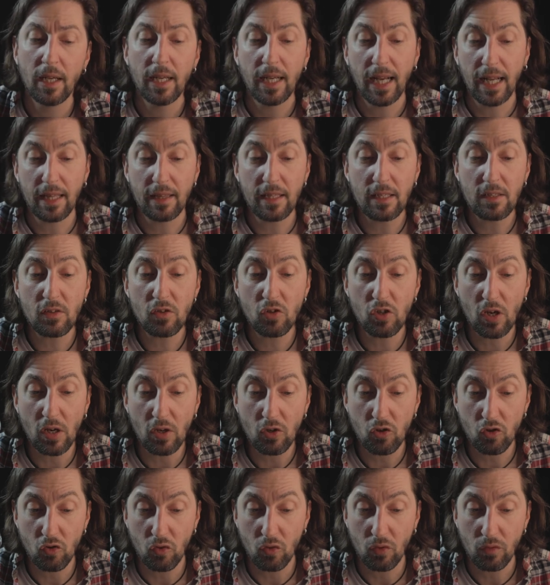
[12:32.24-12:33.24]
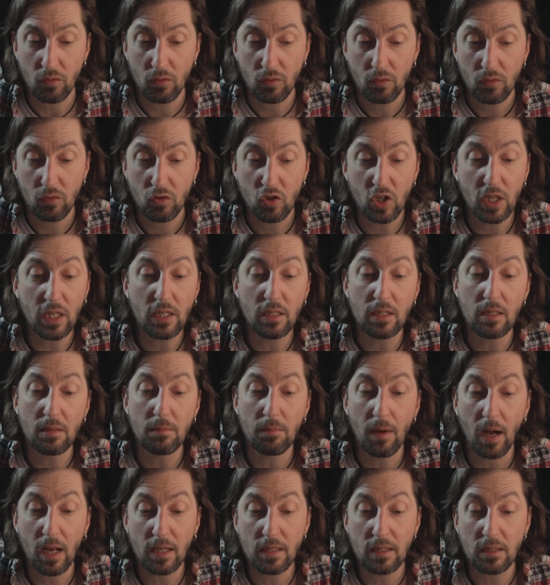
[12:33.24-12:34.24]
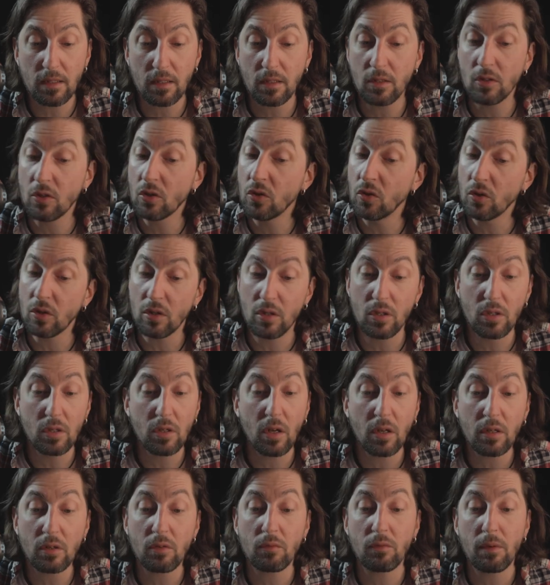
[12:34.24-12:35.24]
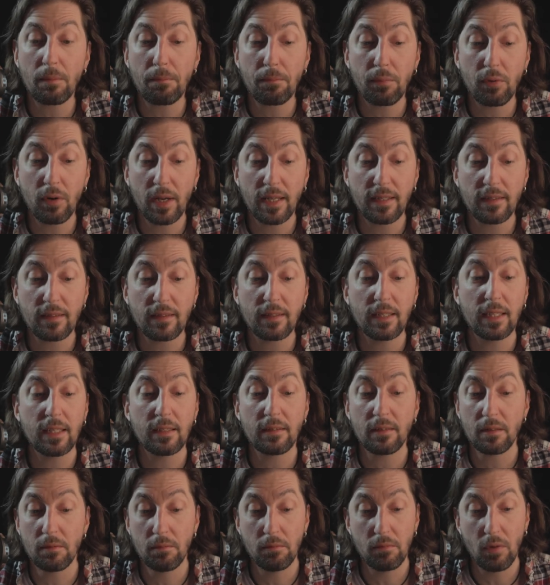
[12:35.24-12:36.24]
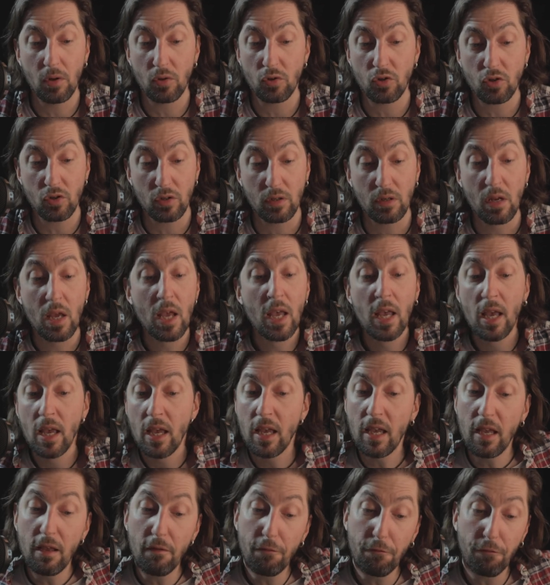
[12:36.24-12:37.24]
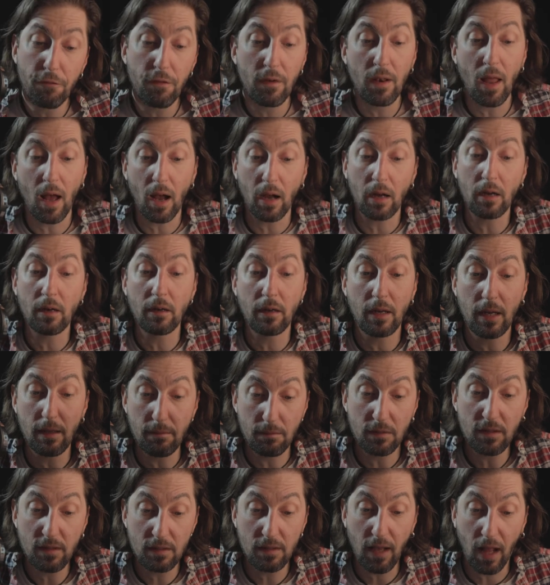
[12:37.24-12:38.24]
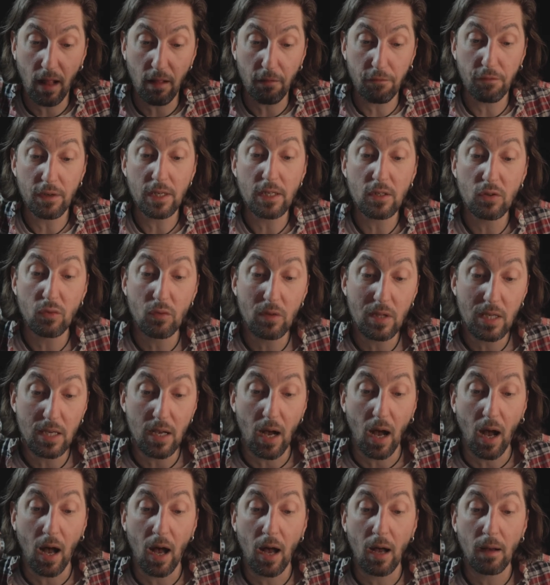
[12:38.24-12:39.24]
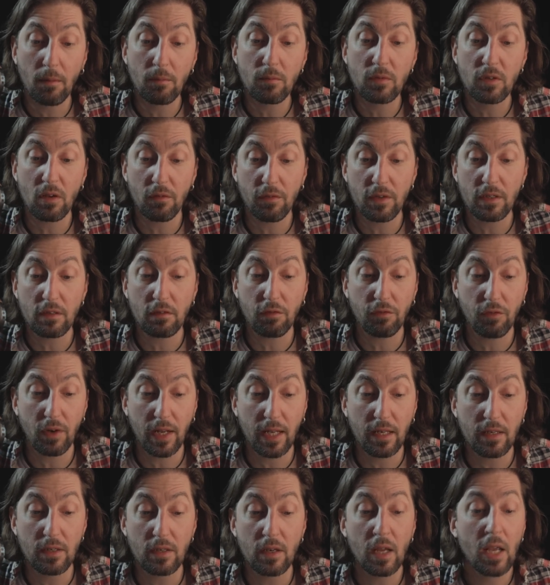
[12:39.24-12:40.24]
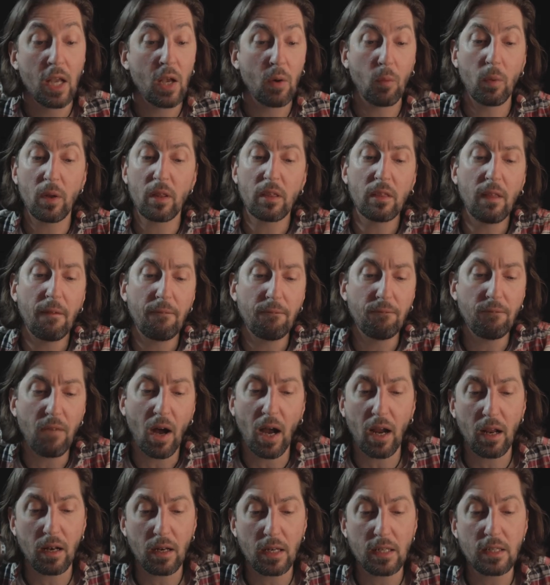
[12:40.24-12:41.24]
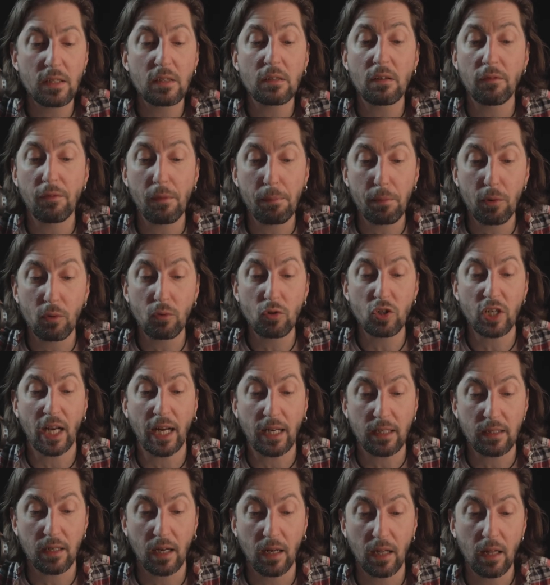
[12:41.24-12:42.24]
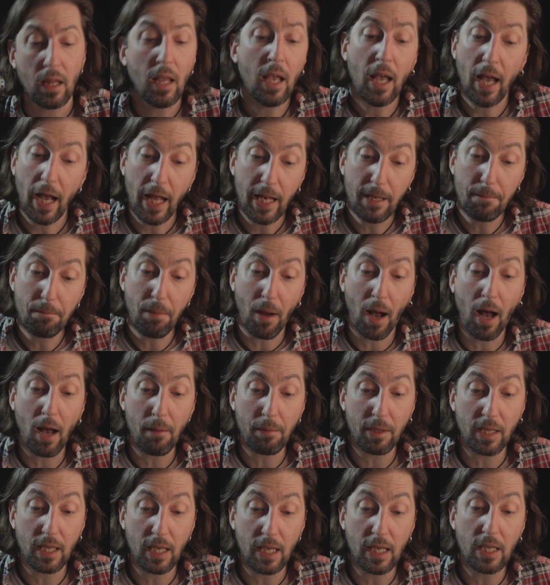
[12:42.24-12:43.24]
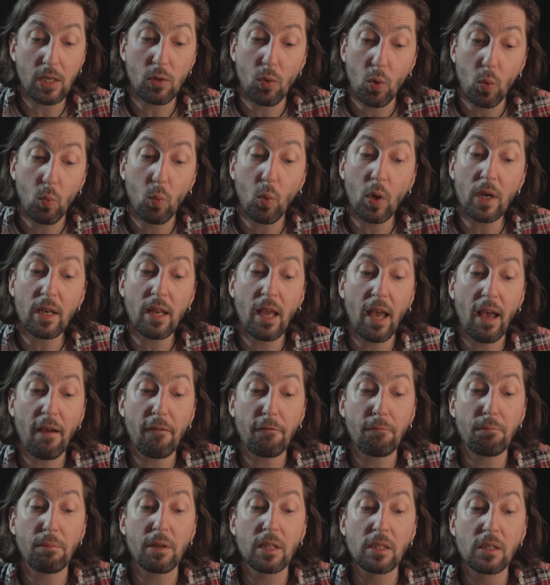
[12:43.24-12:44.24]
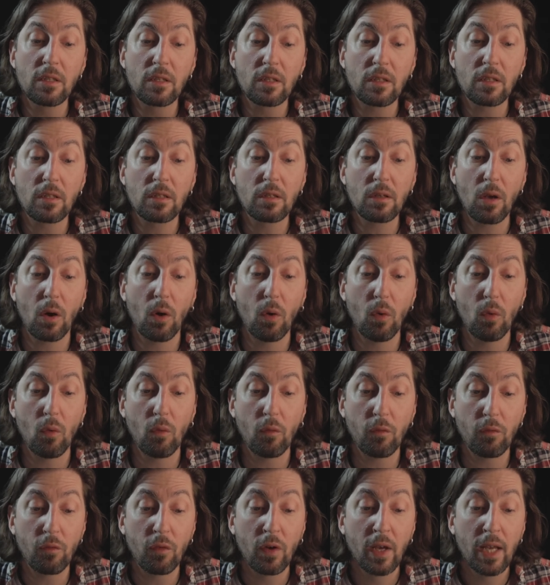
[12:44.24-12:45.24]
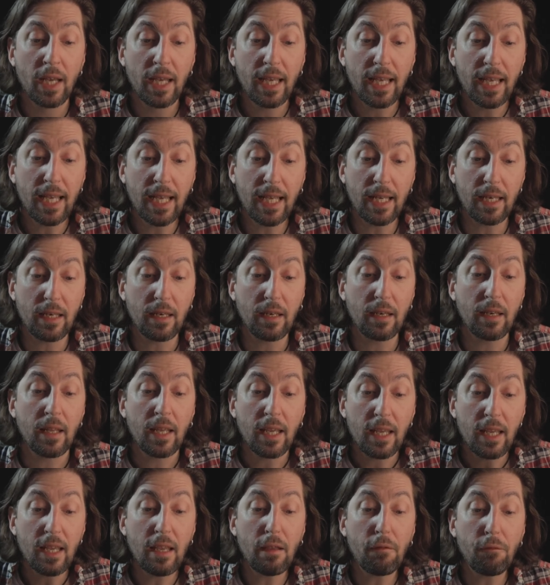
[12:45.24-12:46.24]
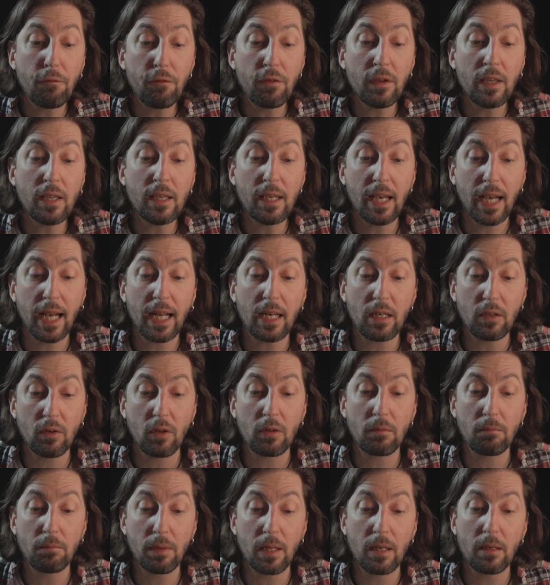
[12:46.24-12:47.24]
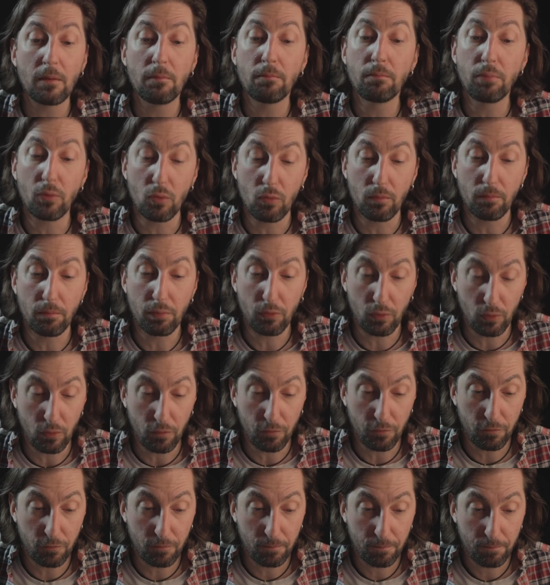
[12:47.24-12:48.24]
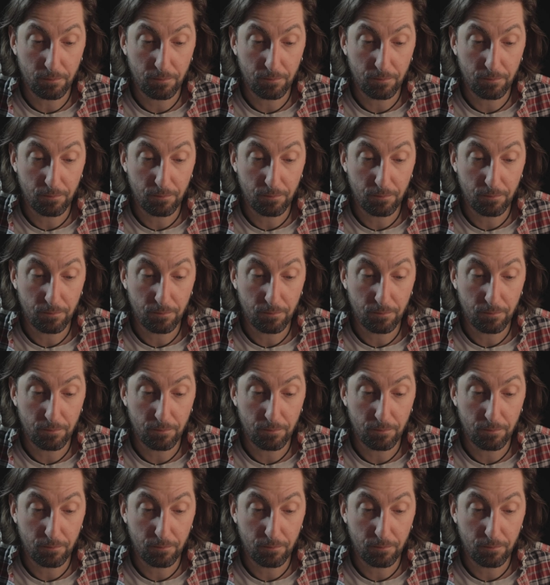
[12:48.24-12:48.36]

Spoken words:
At this juncture, J.T. Maston could not repress his emotion. He flung himself into the arms of his friend with the violence of a projectile, and Barbicane would have been stove in if he had not been boom-proof.